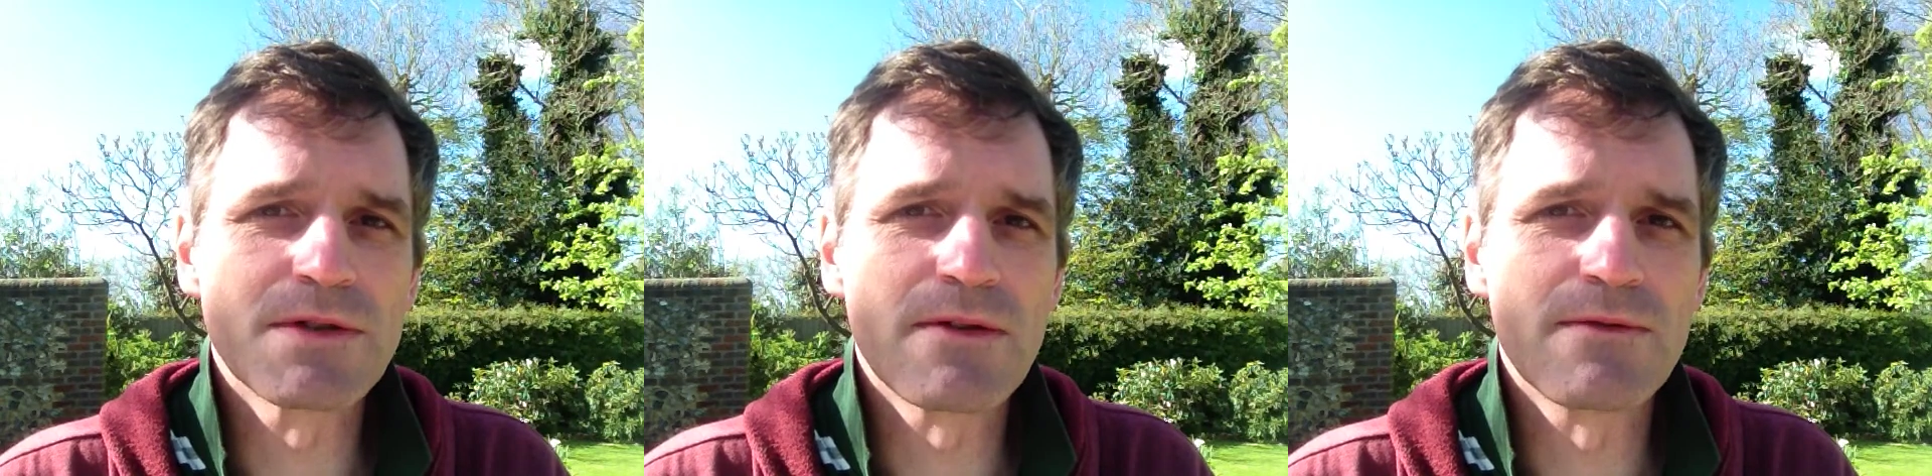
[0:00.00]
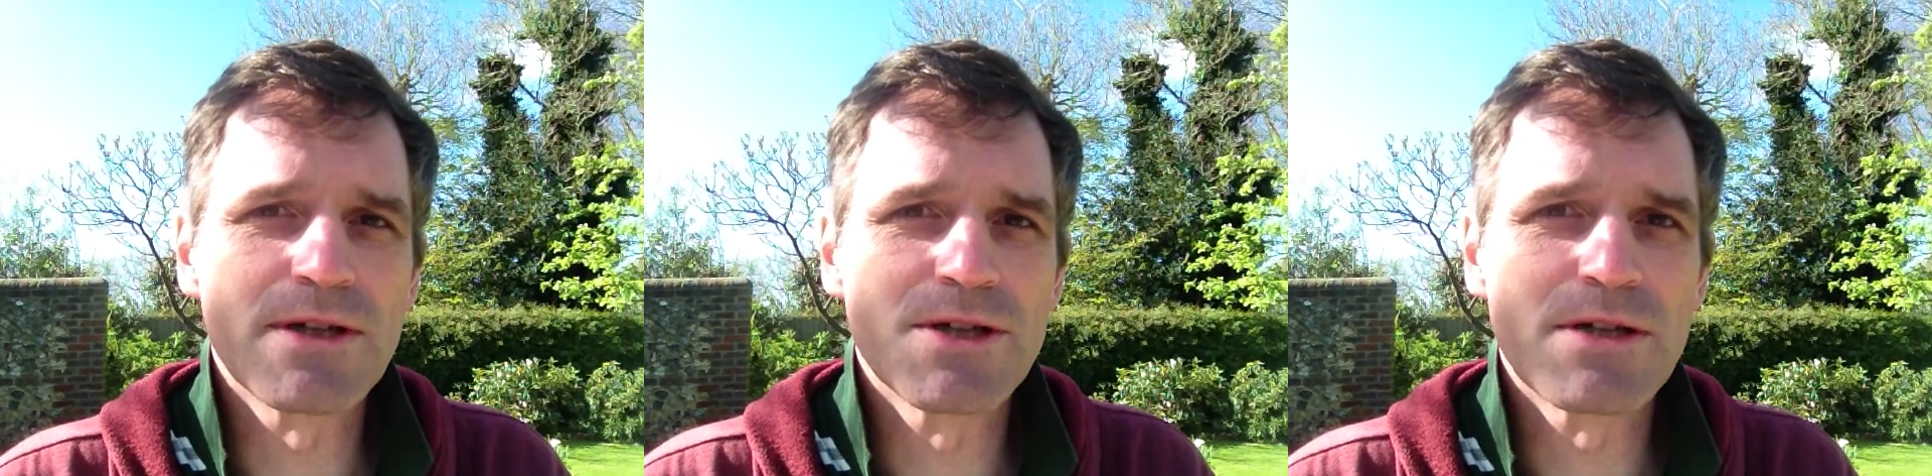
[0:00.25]

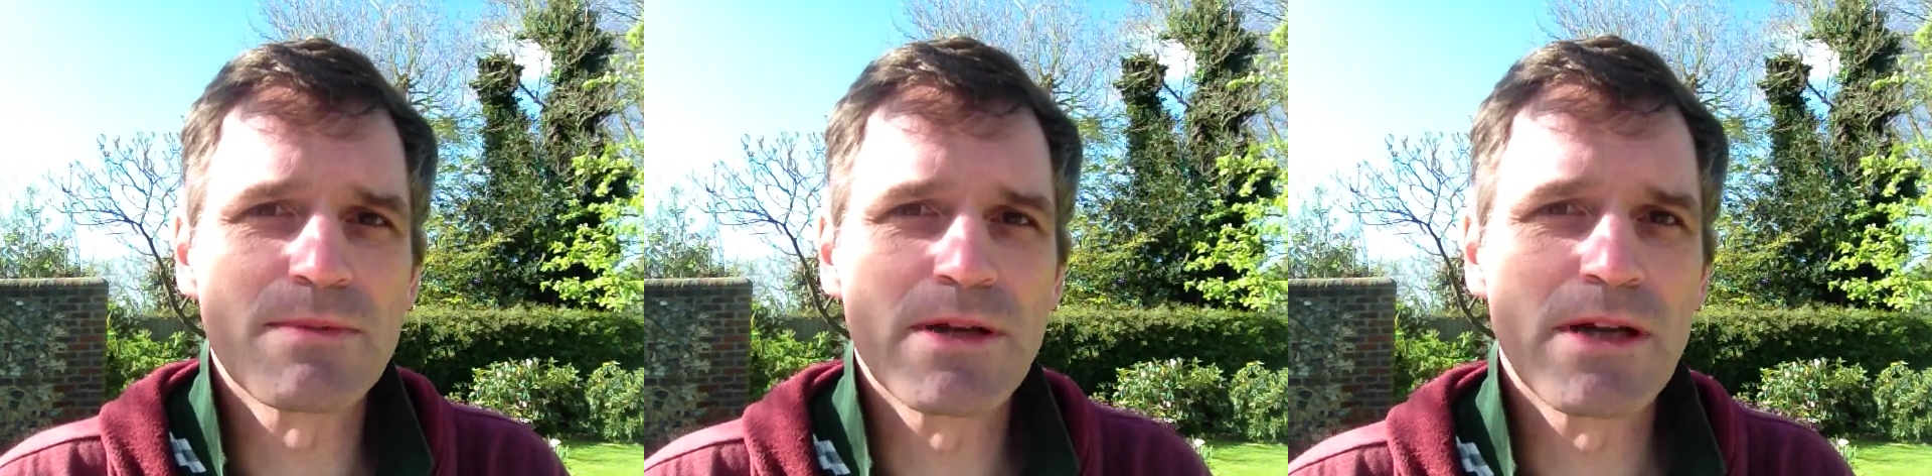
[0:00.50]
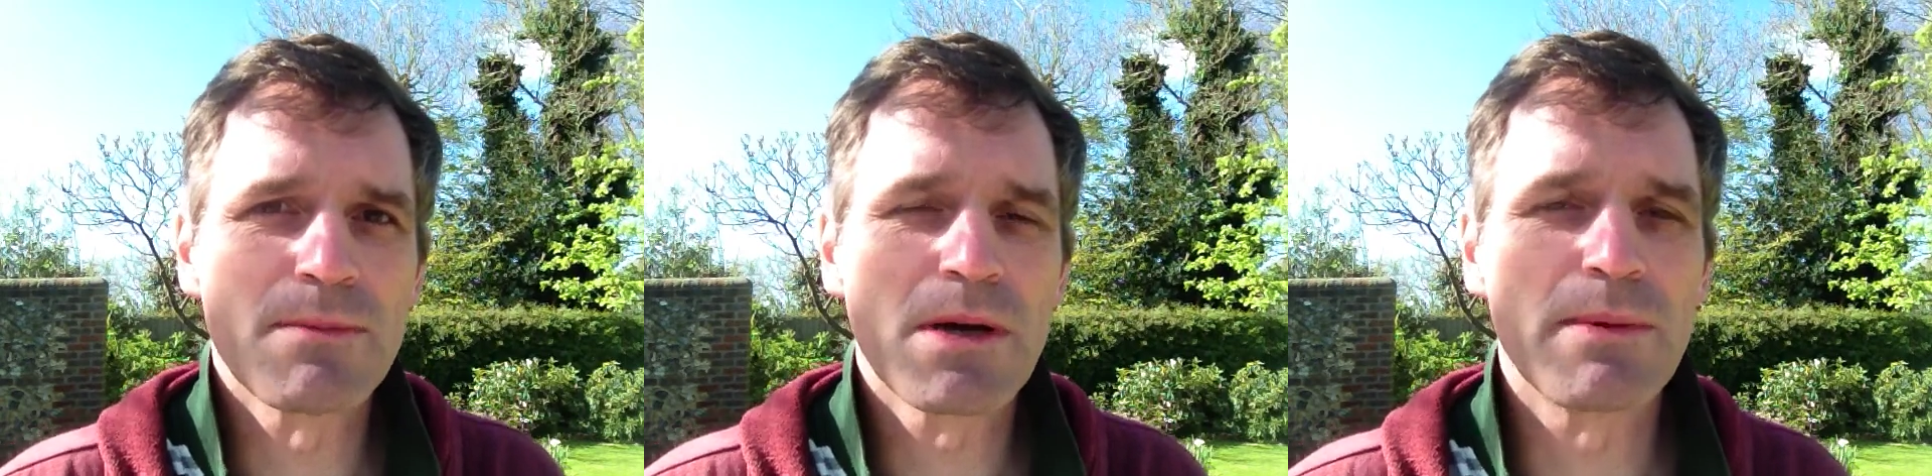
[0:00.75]
self-leadership
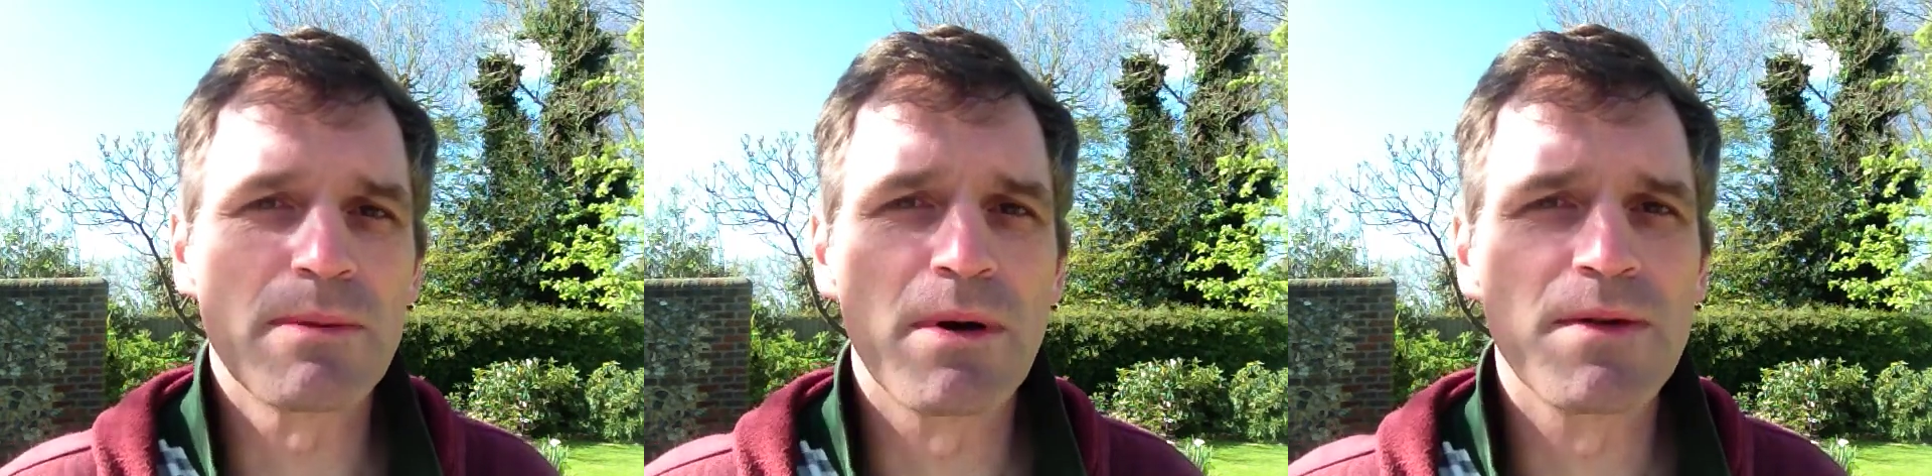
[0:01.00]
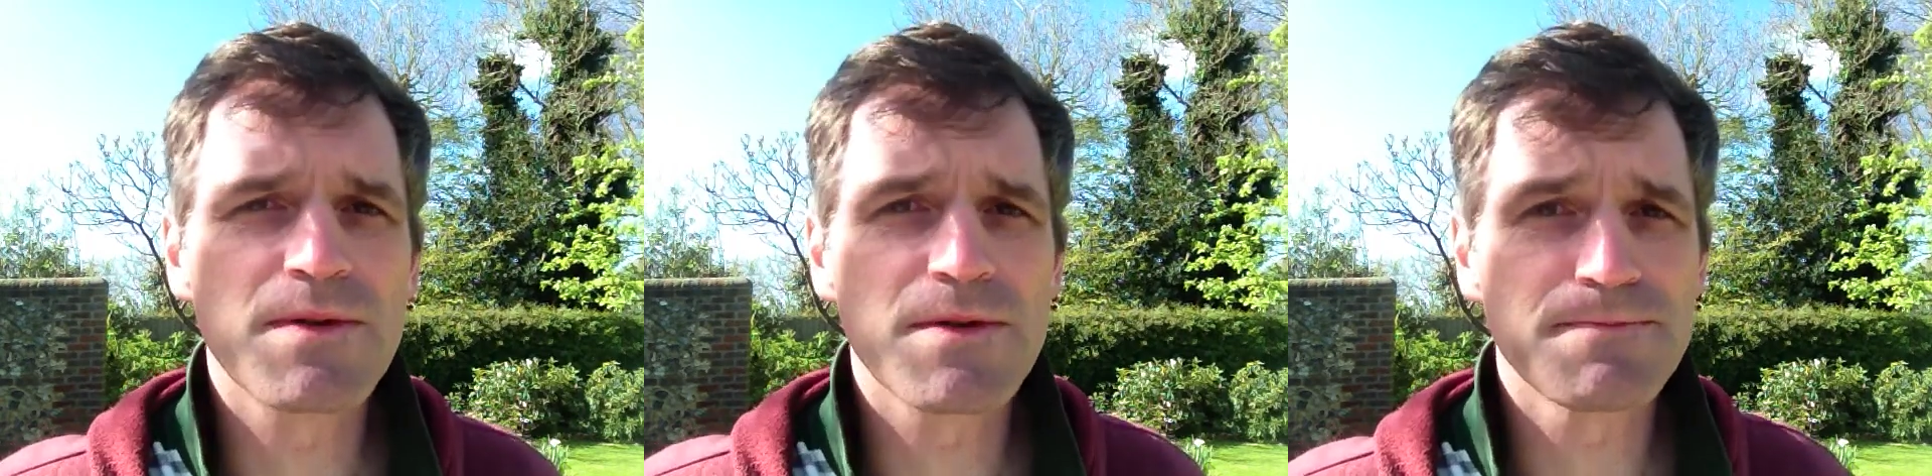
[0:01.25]
in the upcoming
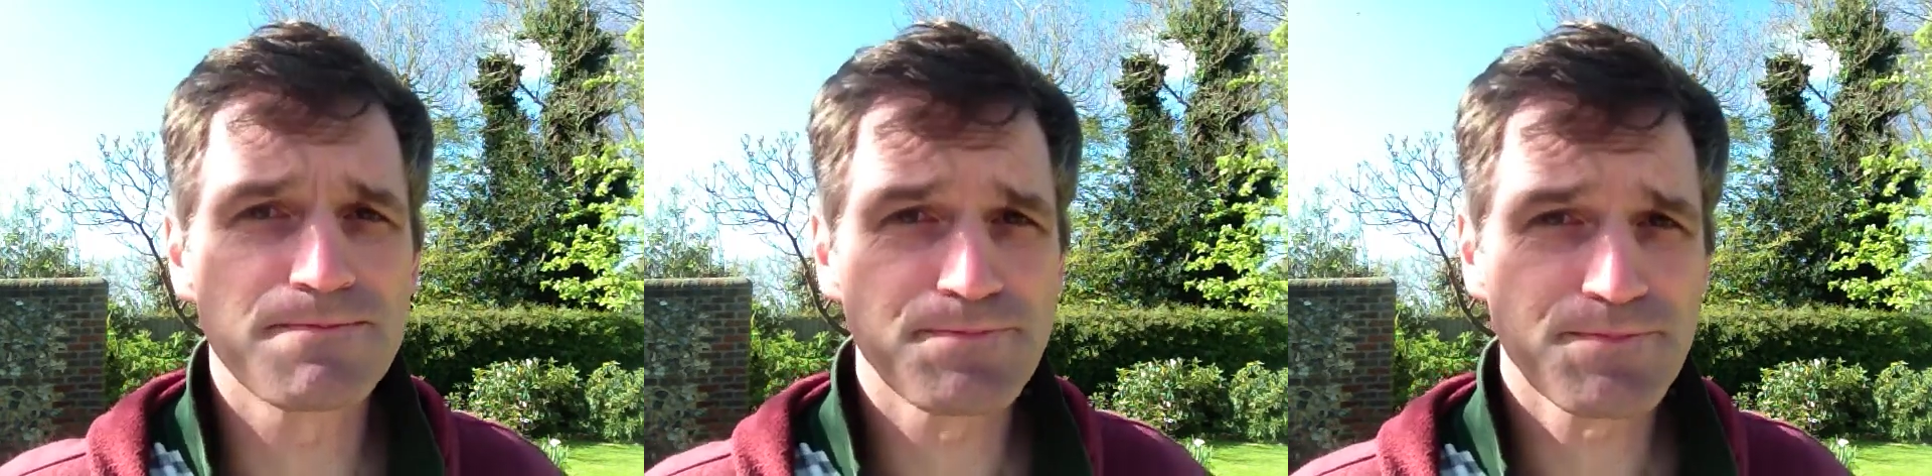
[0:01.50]
months,